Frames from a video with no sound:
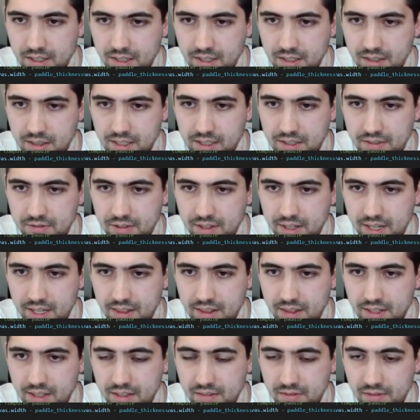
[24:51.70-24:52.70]
Let's forget
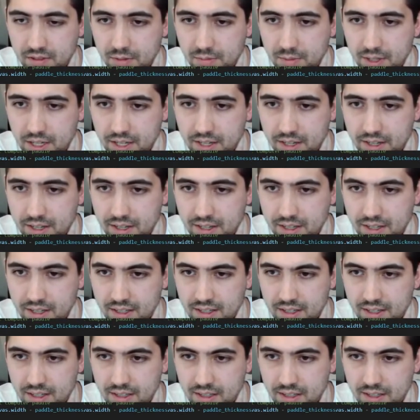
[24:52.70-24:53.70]
this for a minute.
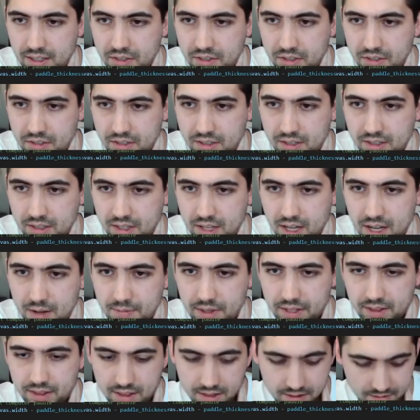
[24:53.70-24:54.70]
Let's just
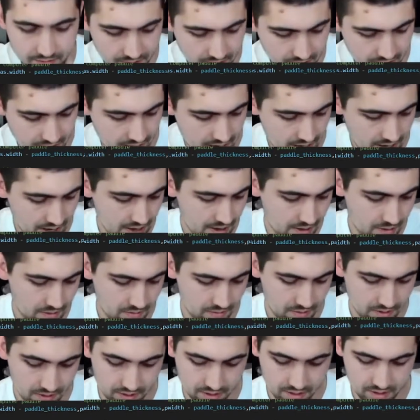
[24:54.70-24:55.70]
comment that out.
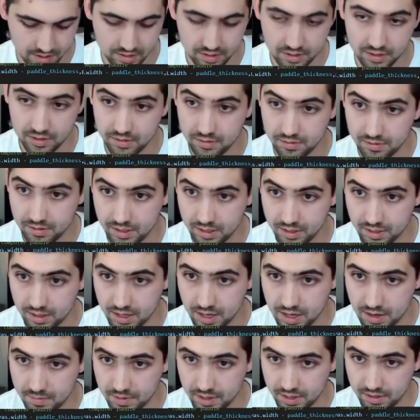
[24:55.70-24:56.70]
Is it a
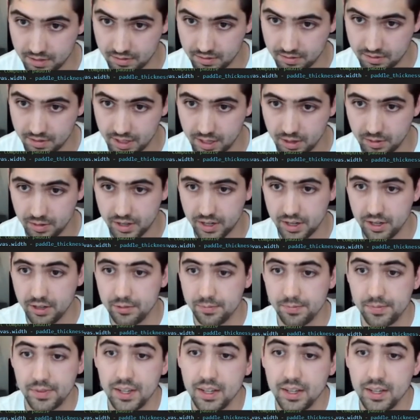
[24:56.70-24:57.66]
comment? There we go.